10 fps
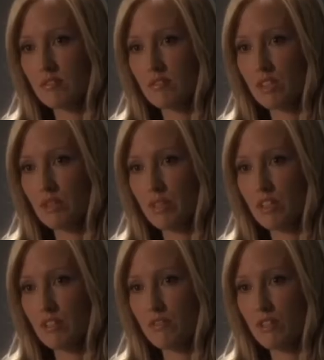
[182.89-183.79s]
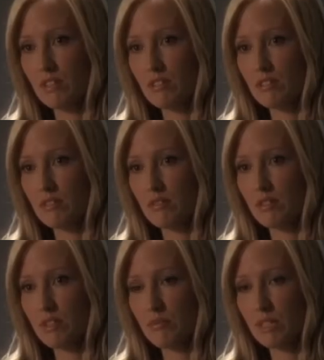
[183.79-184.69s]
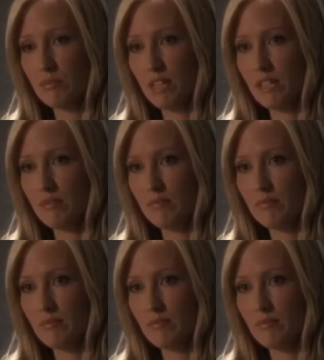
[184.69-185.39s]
Could it be good for us? For the peace plan?